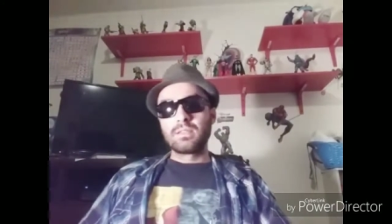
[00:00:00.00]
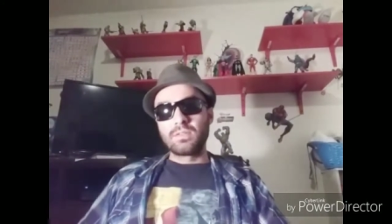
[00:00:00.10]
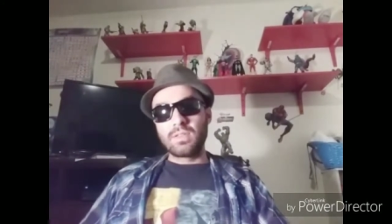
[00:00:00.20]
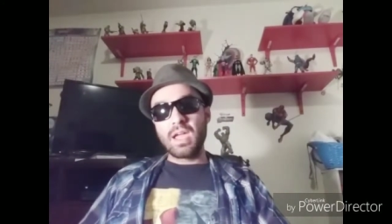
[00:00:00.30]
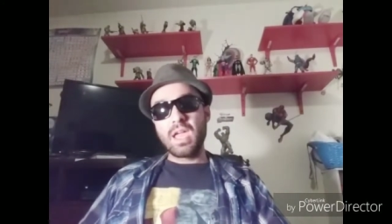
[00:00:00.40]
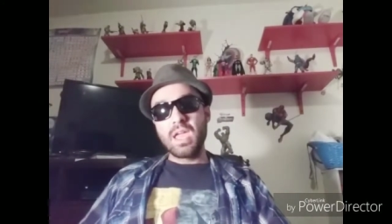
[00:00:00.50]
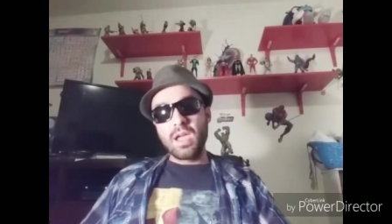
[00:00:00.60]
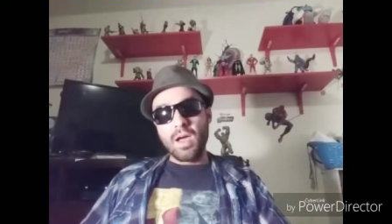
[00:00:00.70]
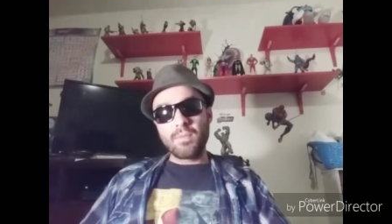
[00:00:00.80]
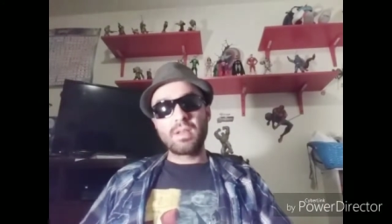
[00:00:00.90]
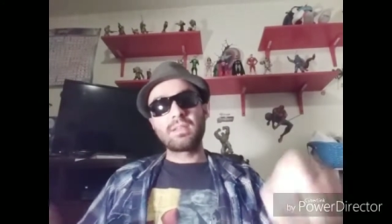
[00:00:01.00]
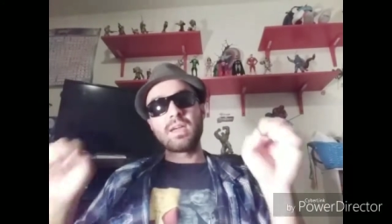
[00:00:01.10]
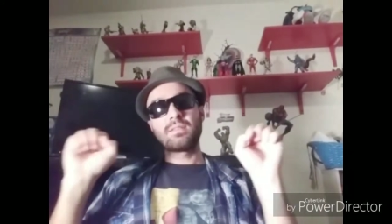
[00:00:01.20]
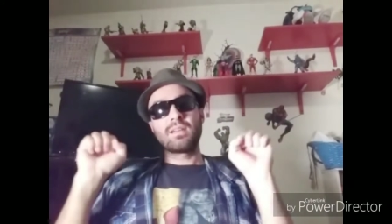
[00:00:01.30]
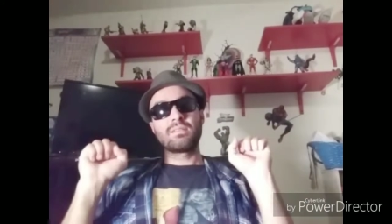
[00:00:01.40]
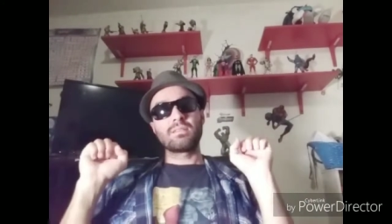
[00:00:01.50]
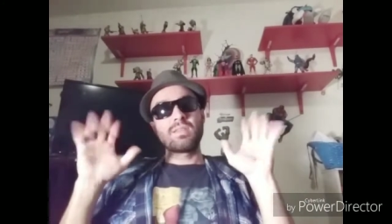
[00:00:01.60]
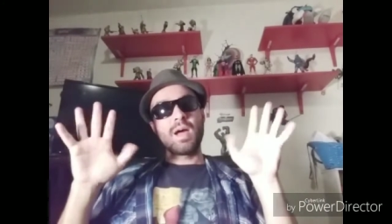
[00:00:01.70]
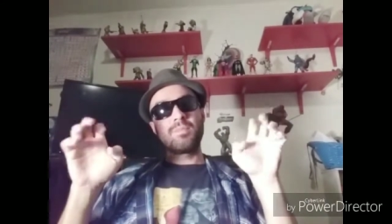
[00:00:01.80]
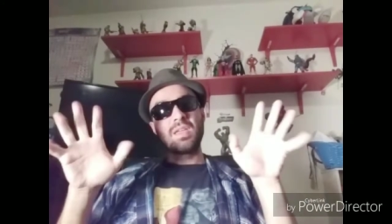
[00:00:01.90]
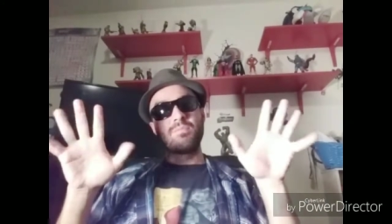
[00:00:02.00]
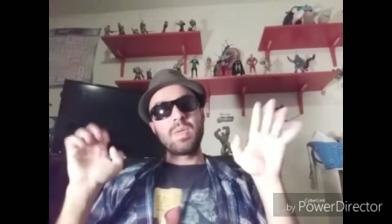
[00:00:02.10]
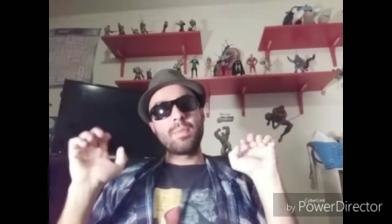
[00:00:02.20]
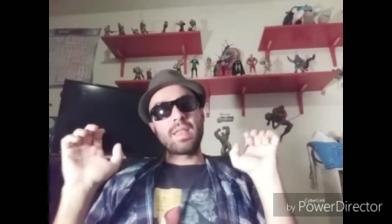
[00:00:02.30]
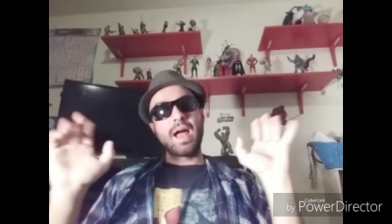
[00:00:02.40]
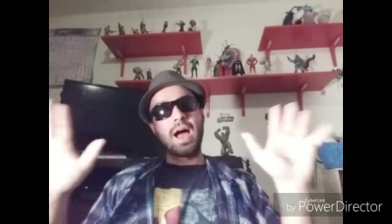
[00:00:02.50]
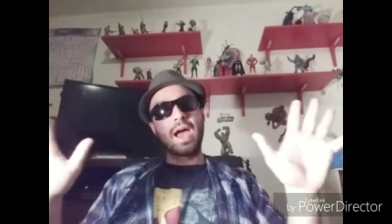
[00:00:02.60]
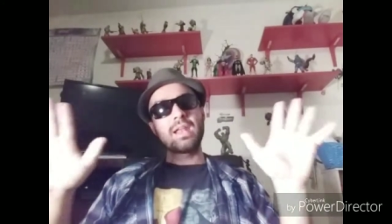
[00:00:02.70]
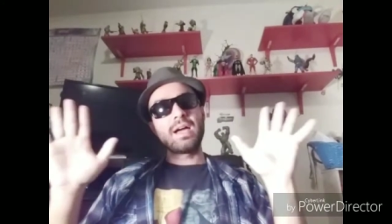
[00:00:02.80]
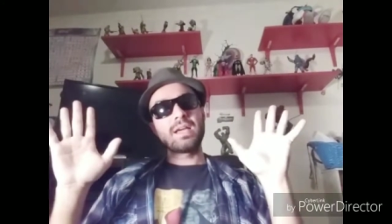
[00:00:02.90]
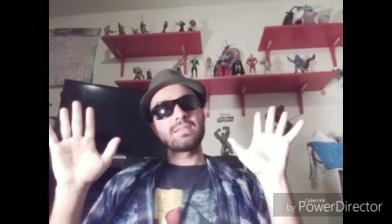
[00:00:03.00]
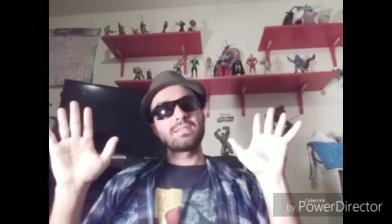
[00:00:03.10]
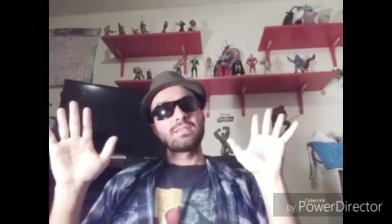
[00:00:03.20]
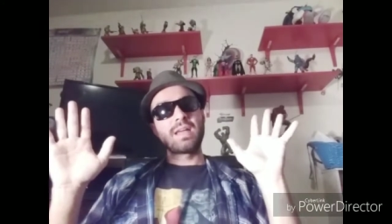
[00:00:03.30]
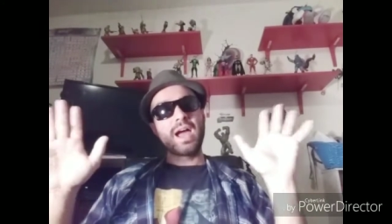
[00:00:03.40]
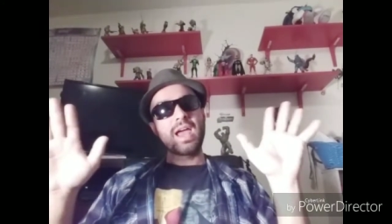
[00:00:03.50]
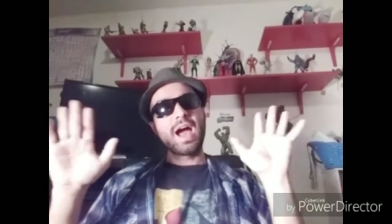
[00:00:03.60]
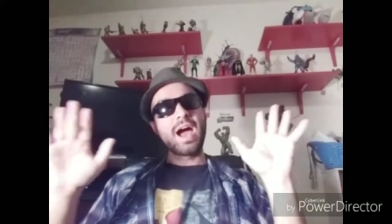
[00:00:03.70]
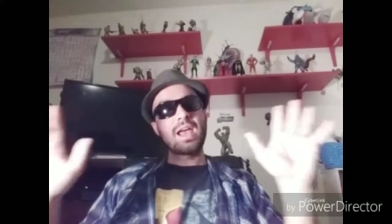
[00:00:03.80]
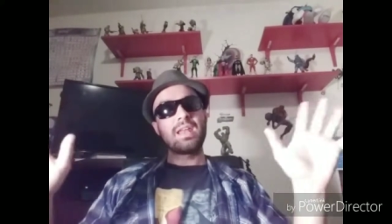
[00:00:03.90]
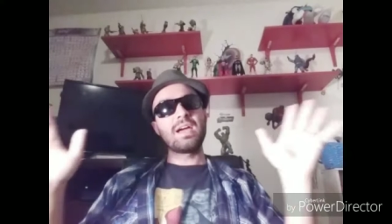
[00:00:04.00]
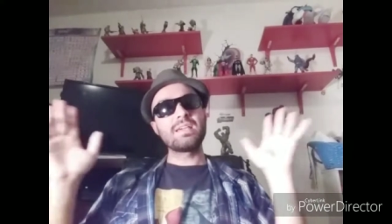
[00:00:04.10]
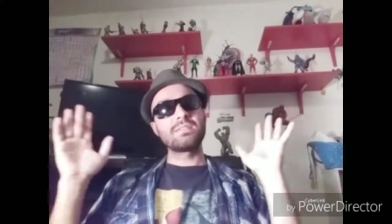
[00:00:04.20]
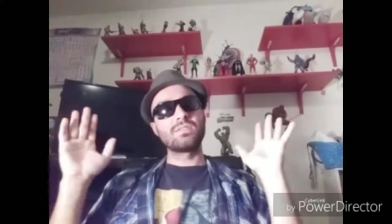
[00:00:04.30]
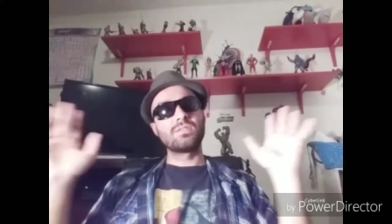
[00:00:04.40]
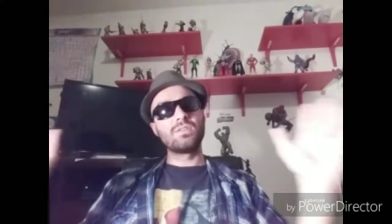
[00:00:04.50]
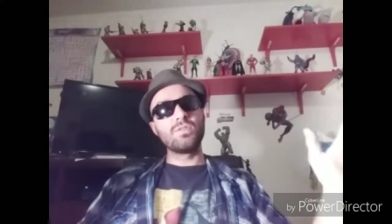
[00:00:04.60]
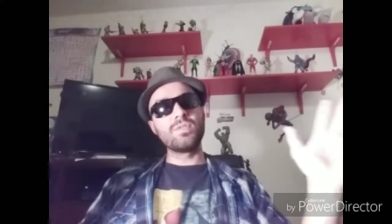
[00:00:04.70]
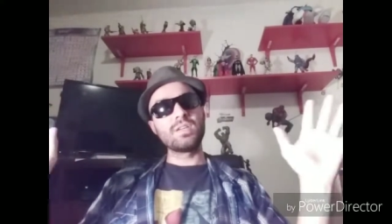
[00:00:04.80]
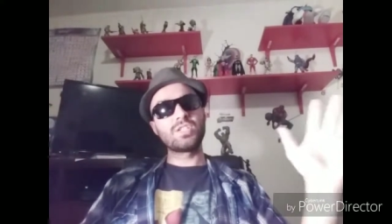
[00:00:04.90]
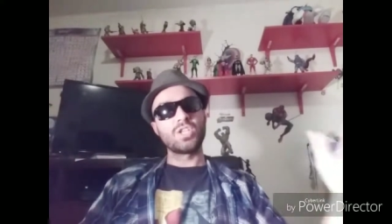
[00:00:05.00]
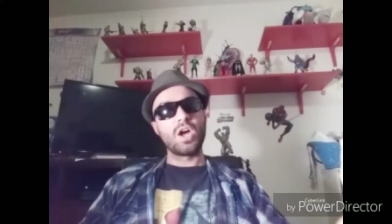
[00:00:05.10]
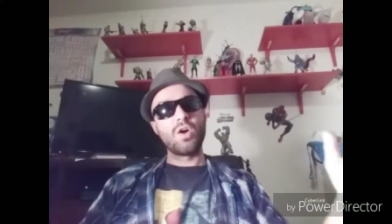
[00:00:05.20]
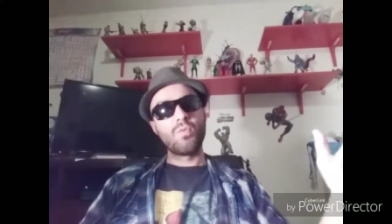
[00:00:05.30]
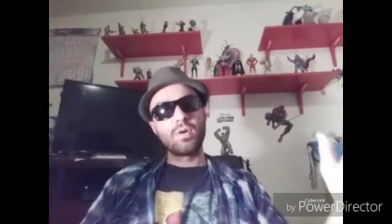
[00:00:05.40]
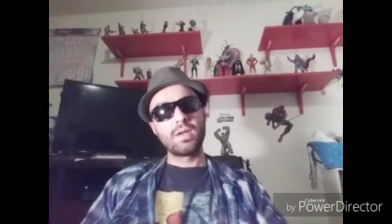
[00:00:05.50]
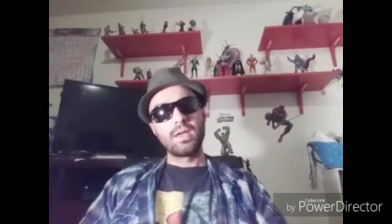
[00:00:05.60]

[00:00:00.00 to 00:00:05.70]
Today, I'm gonna count down the top 10 people that idolized, that I idolized to do this show.